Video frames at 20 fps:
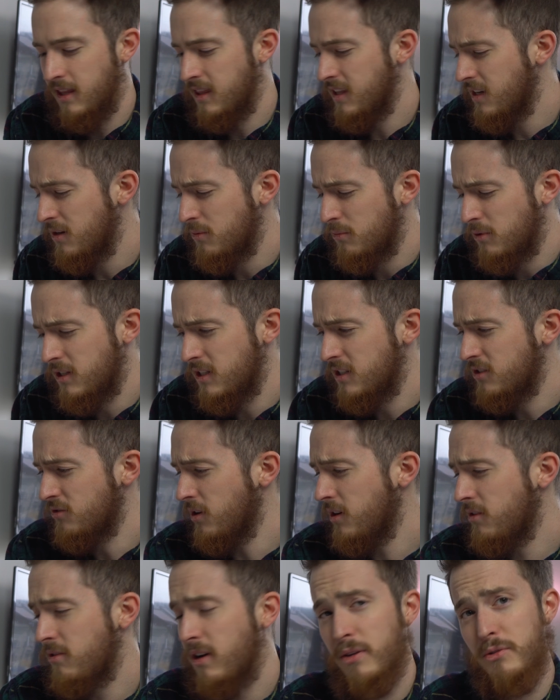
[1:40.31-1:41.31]
I think it was
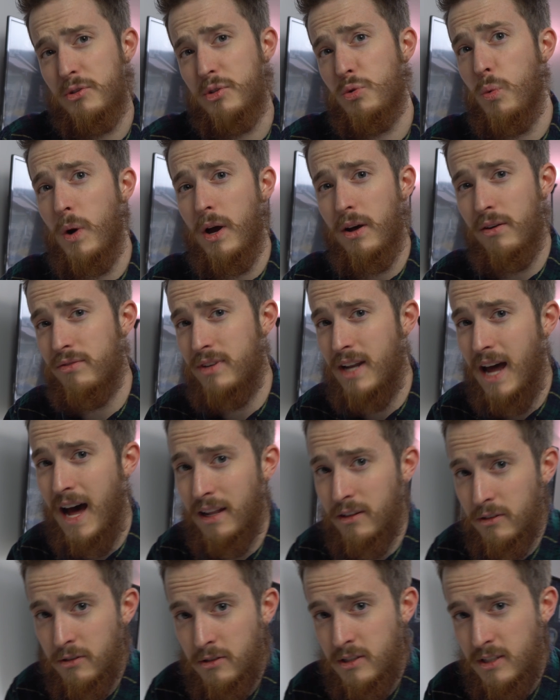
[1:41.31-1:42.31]
right around
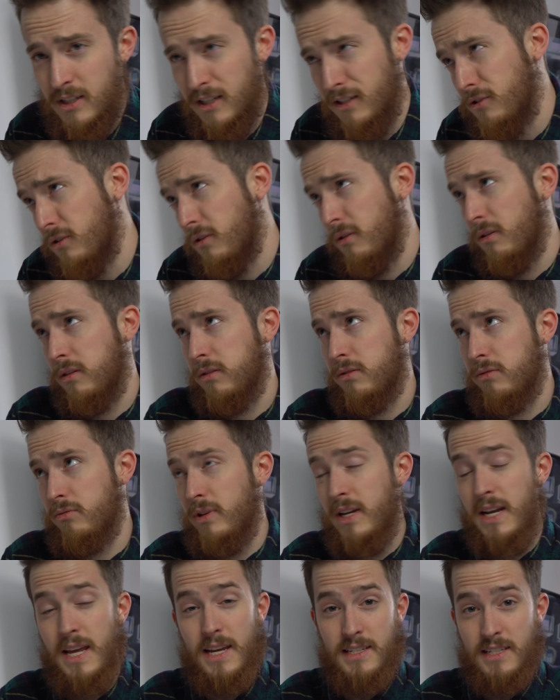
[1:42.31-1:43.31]
$12. And it took
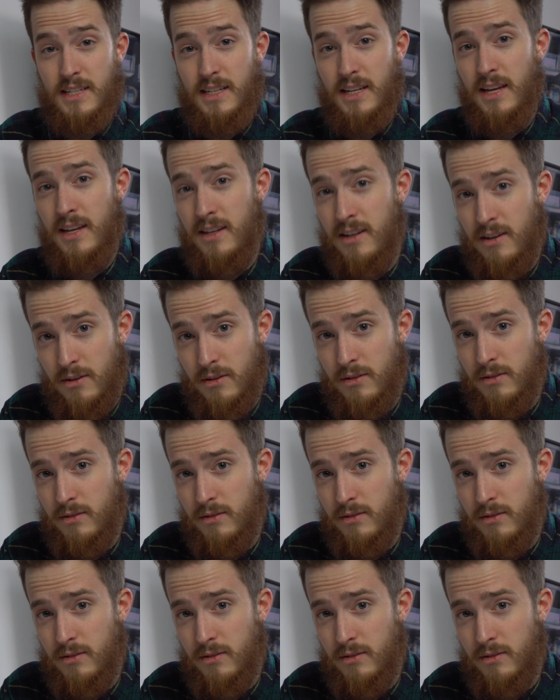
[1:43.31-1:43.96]
3 days to get here.